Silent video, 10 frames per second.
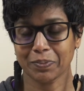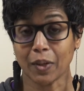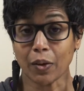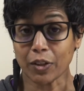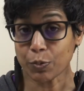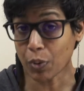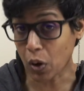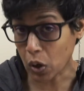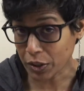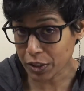Now, this
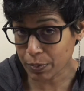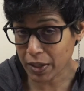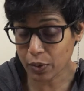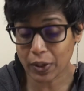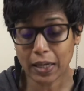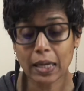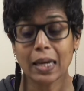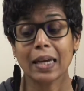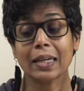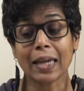pause, by the way,
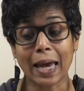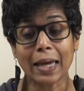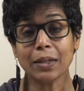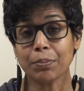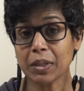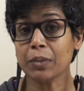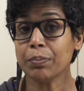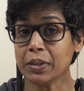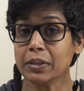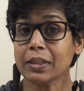can be
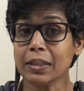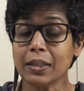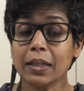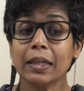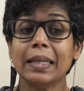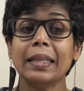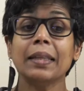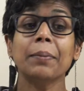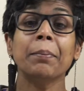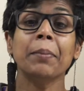built in
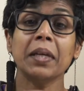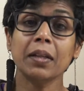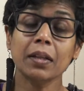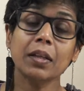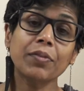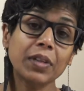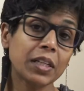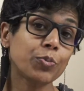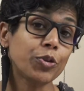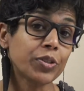the middle of an
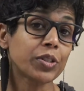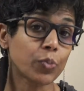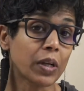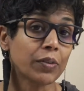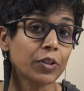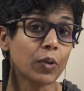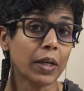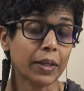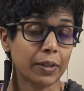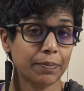experience as well if you'd
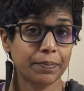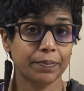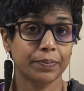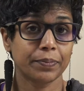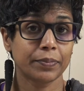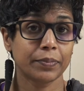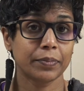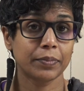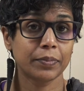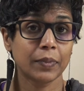like.
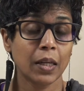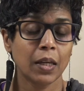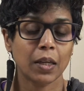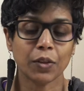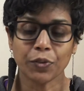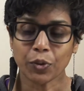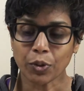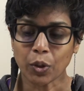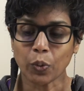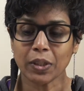If you're
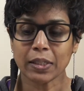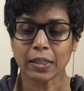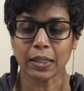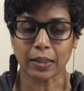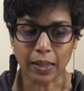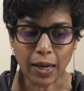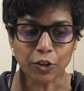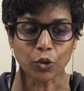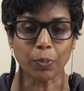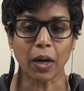noticing that
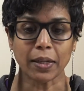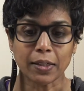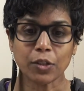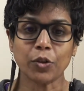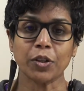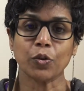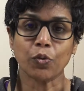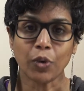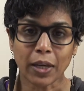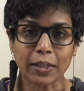your mind is starting to
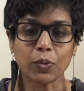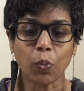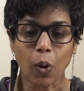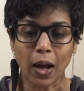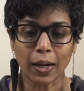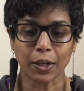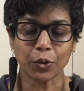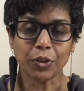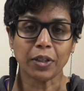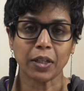race while
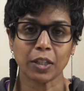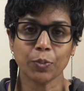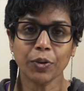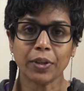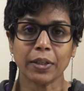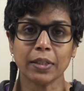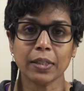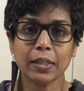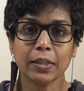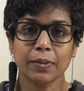you're in an
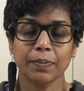experience,